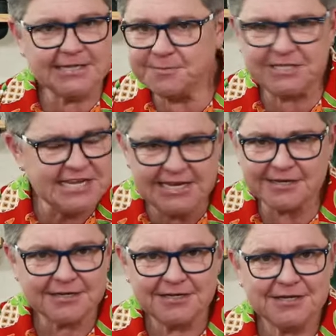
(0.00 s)
them seed.
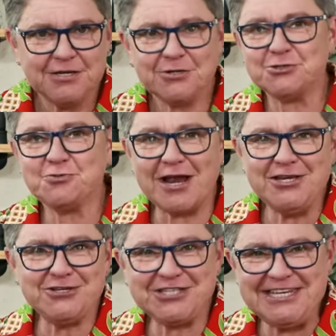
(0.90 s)
Because 1
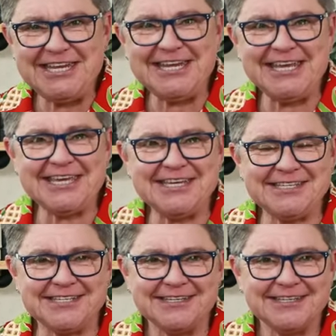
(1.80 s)
year seeding
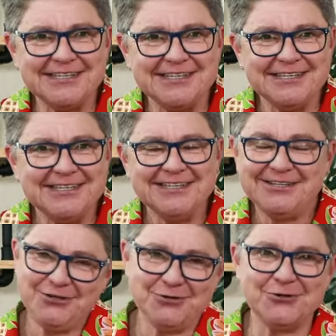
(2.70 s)
is,
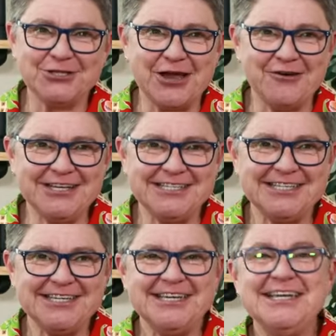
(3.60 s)
you all know it,
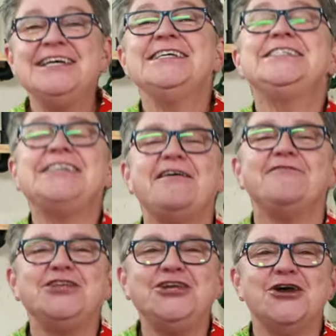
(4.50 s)

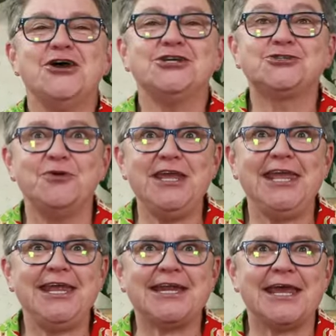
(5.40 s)
7 years
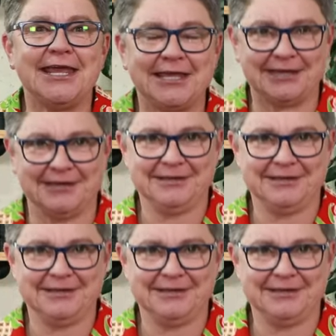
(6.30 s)
weeding.